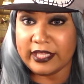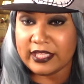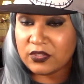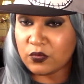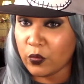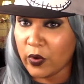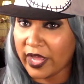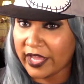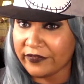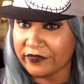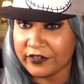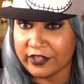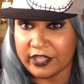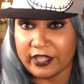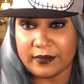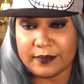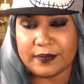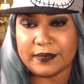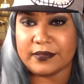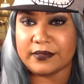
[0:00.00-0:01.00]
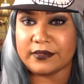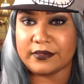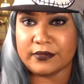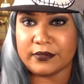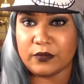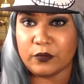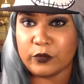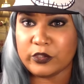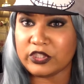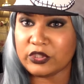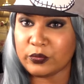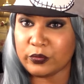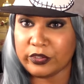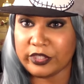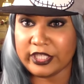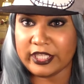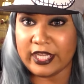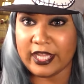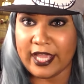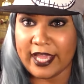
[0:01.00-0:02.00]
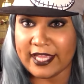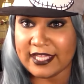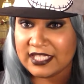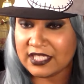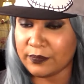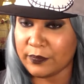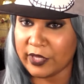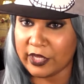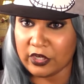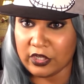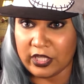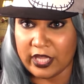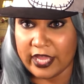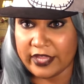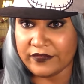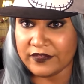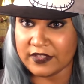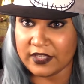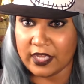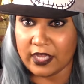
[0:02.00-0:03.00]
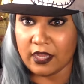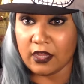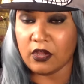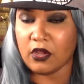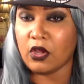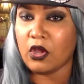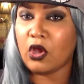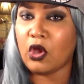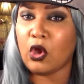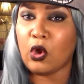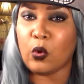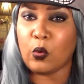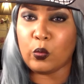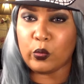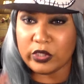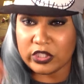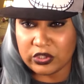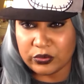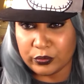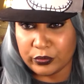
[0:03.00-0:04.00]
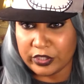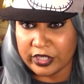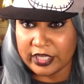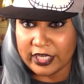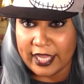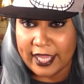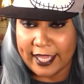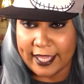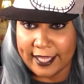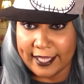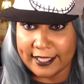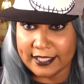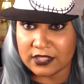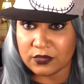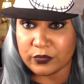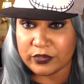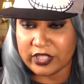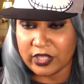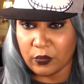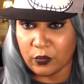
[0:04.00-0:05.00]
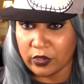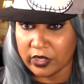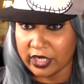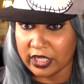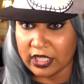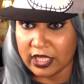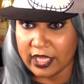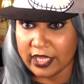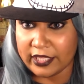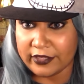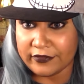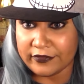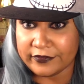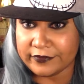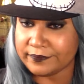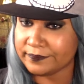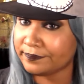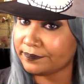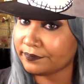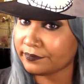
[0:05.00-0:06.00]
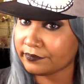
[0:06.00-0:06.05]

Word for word: gets wifed up? Which one has the better lifestyle? Which one has what they want in life?